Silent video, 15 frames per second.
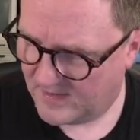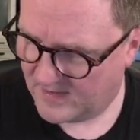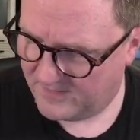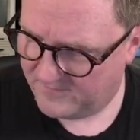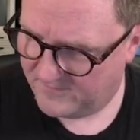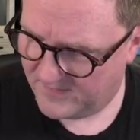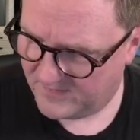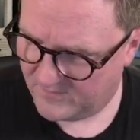I
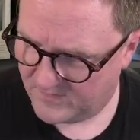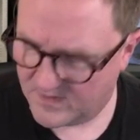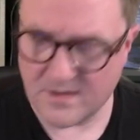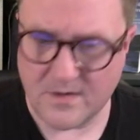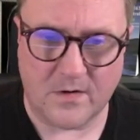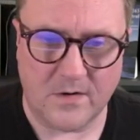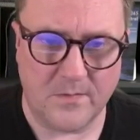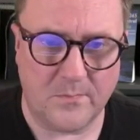think we
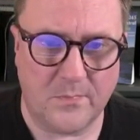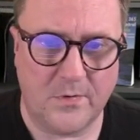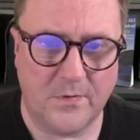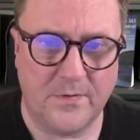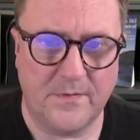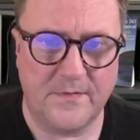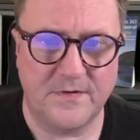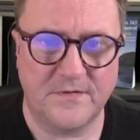can
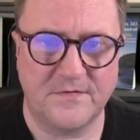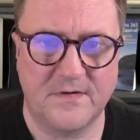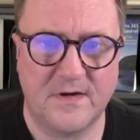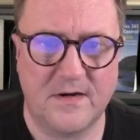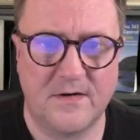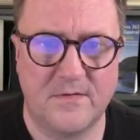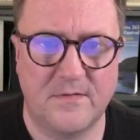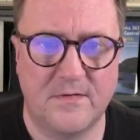unblur this
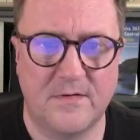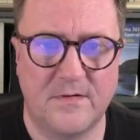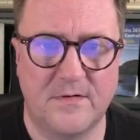now.